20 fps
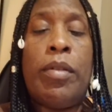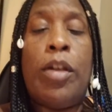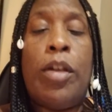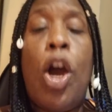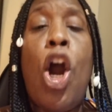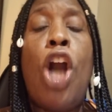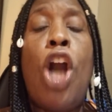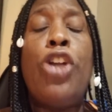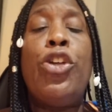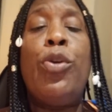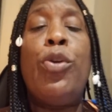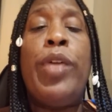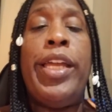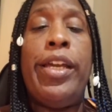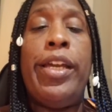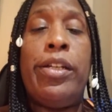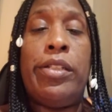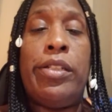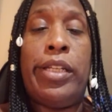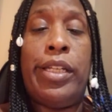Are you
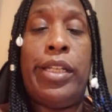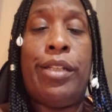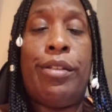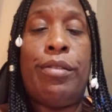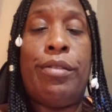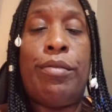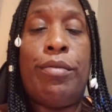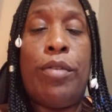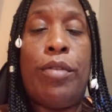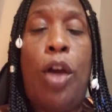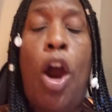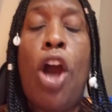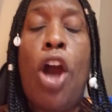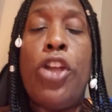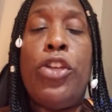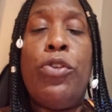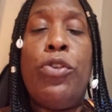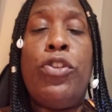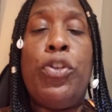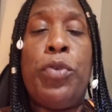healing? Are
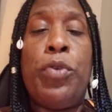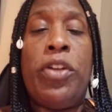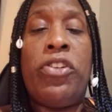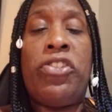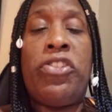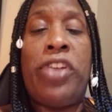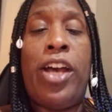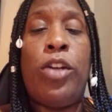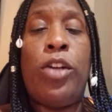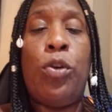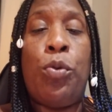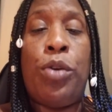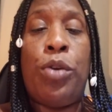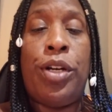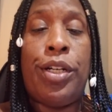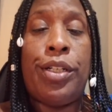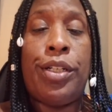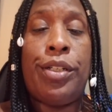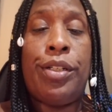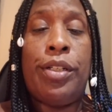you doing shadow
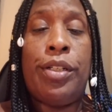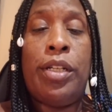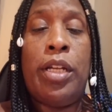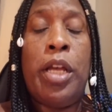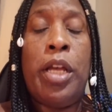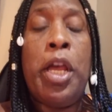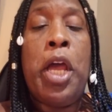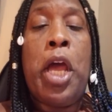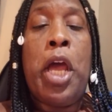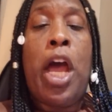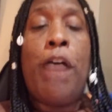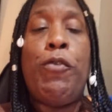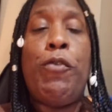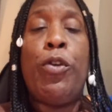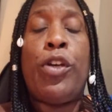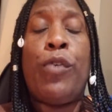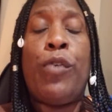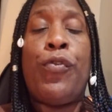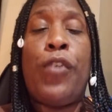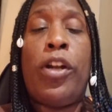work? Have you
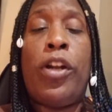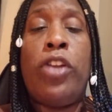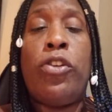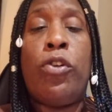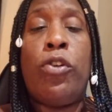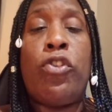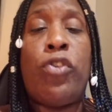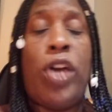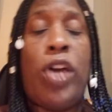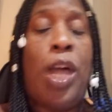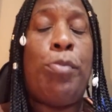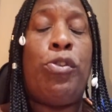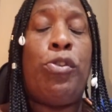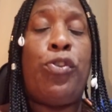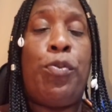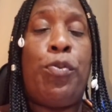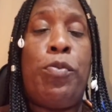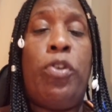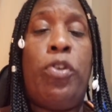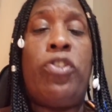confronted your traumas
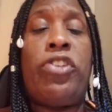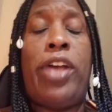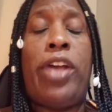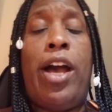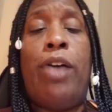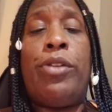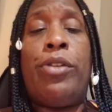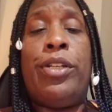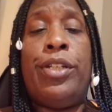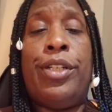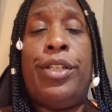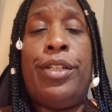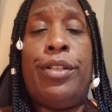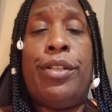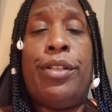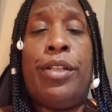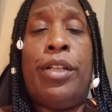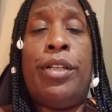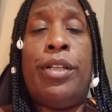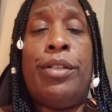from your childhood?
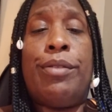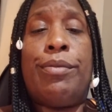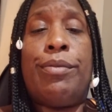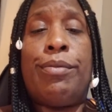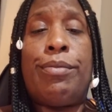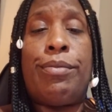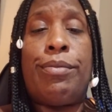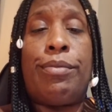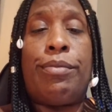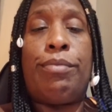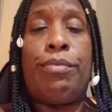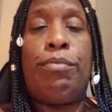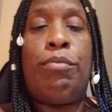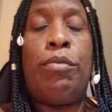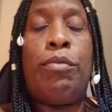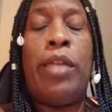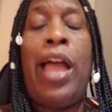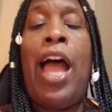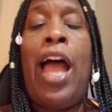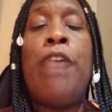
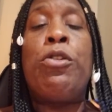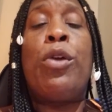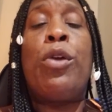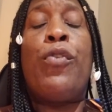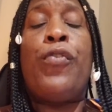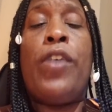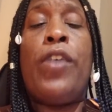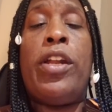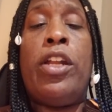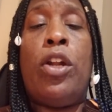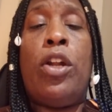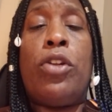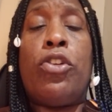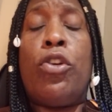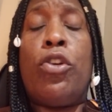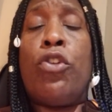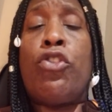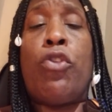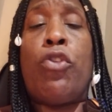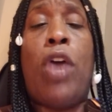Have you confronted
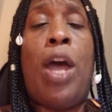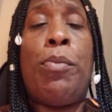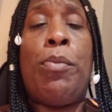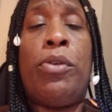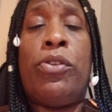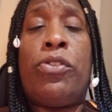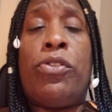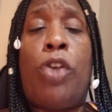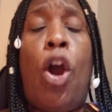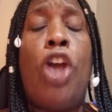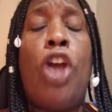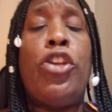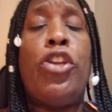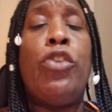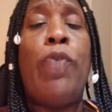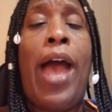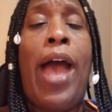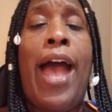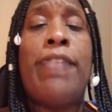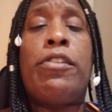your traumas? Are you
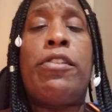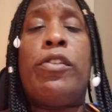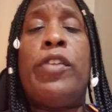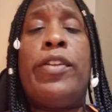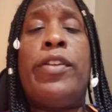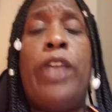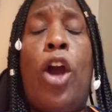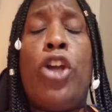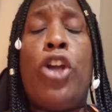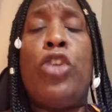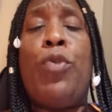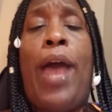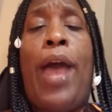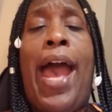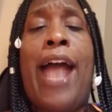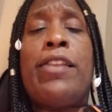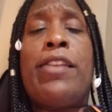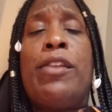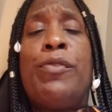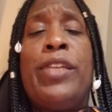
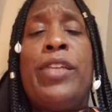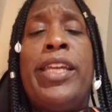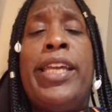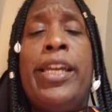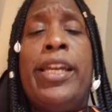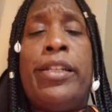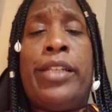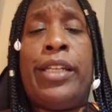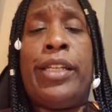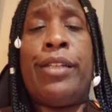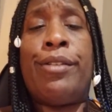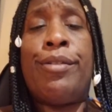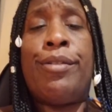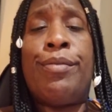actively healing?